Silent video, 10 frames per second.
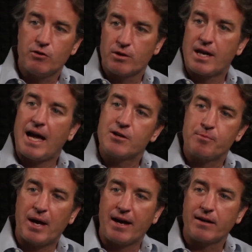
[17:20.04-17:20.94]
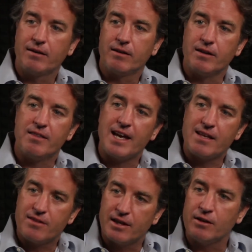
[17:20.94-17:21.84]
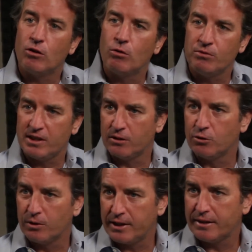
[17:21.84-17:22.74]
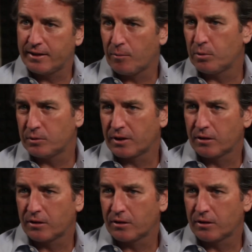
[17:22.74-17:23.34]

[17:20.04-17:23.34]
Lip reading: you cash back. They then own the annuity at that particular